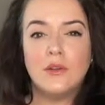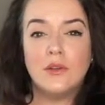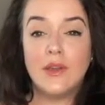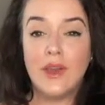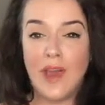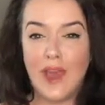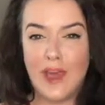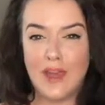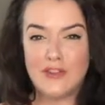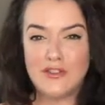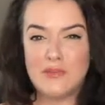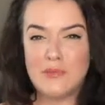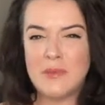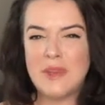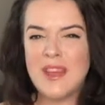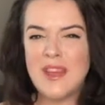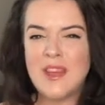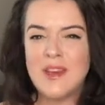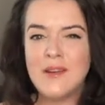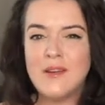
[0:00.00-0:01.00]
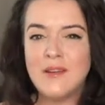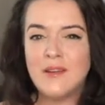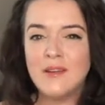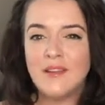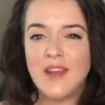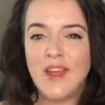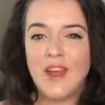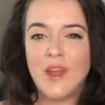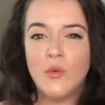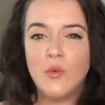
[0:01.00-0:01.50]
cashmere,
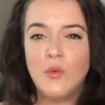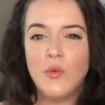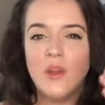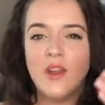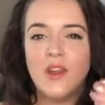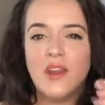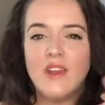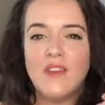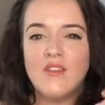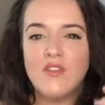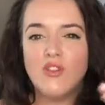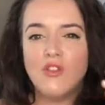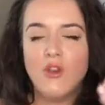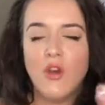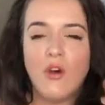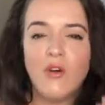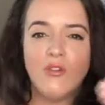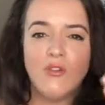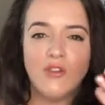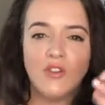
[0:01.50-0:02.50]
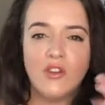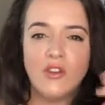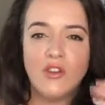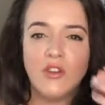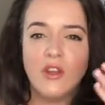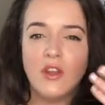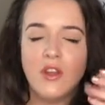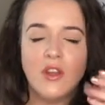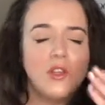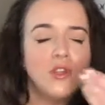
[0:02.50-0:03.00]
like a really soft,
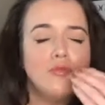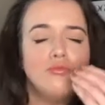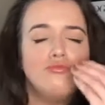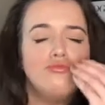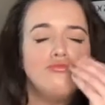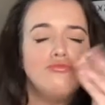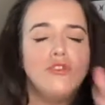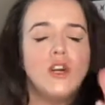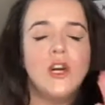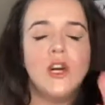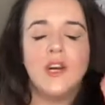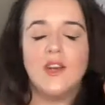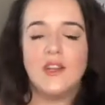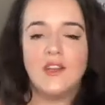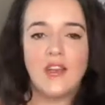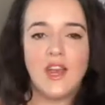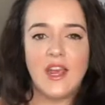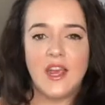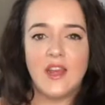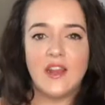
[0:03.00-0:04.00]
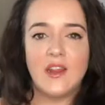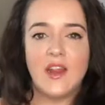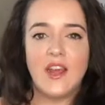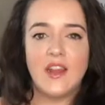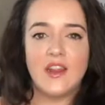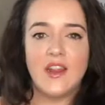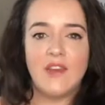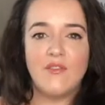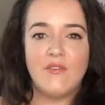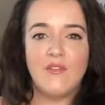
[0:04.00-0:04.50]
like
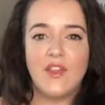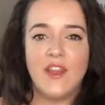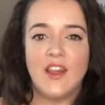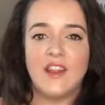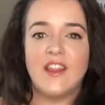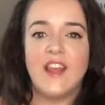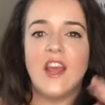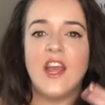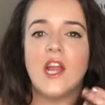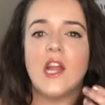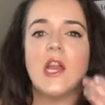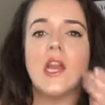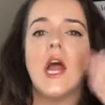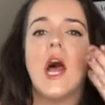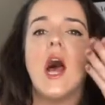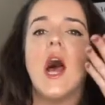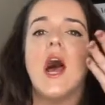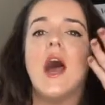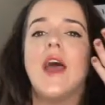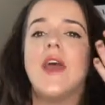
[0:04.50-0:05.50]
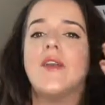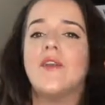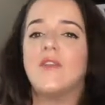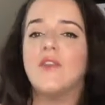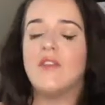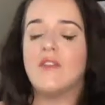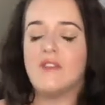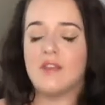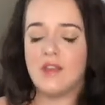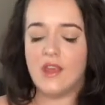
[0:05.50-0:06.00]
they glide
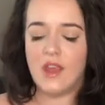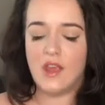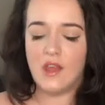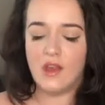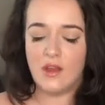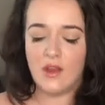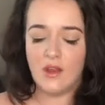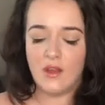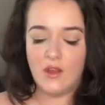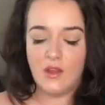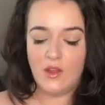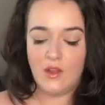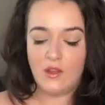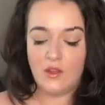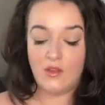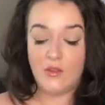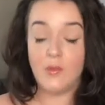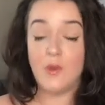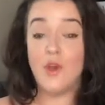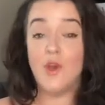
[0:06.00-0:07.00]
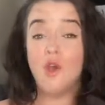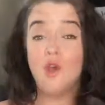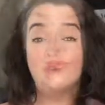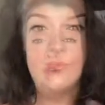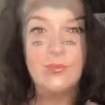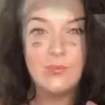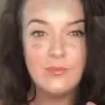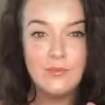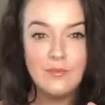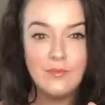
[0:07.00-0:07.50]
on the skin. So I'm gonna
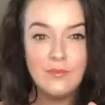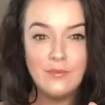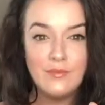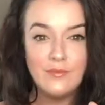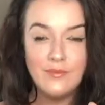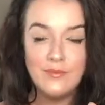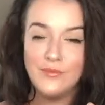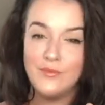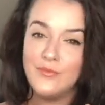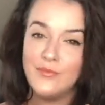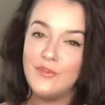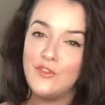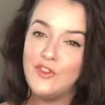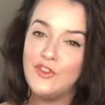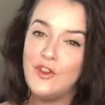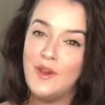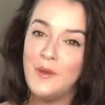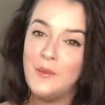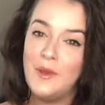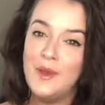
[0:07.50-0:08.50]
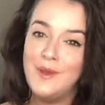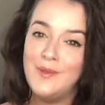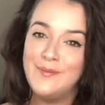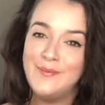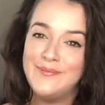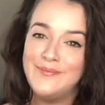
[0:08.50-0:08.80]
open, shall we?